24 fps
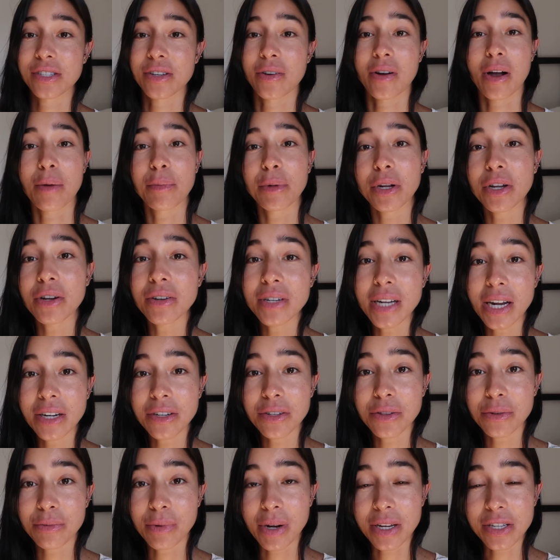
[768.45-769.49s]
So I'm gonna go down
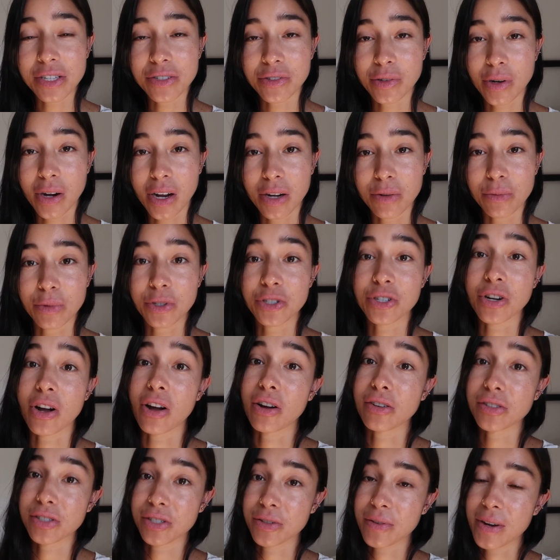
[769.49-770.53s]
to the restaurant, which
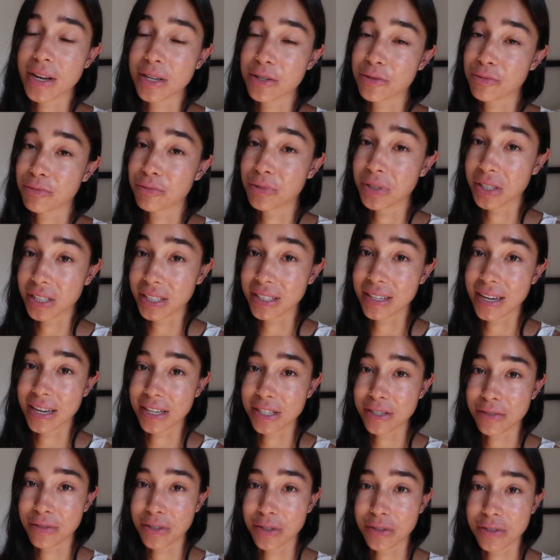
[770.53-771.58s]
also has really
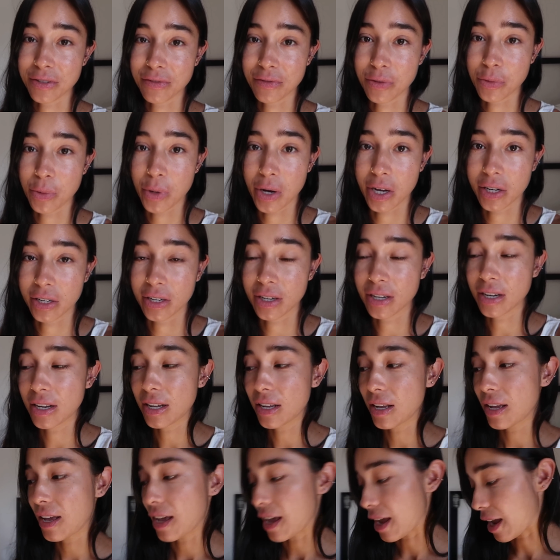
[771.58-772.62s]
nice views of the water,
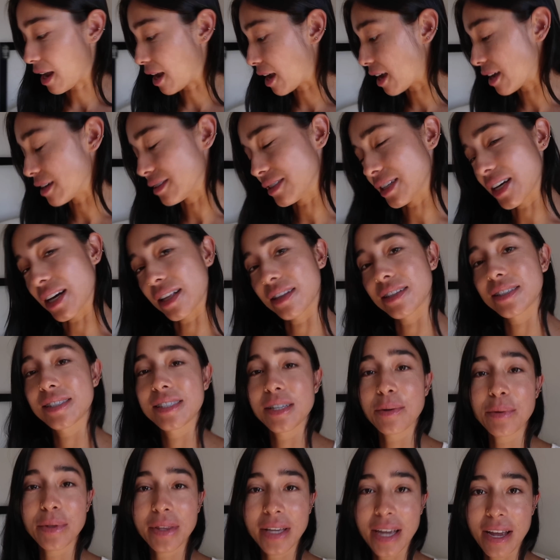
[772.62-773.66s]
and
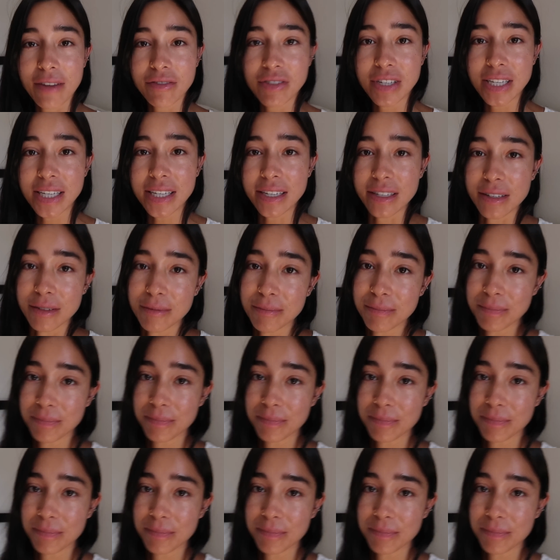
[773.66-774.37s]
let's see what they have to eat.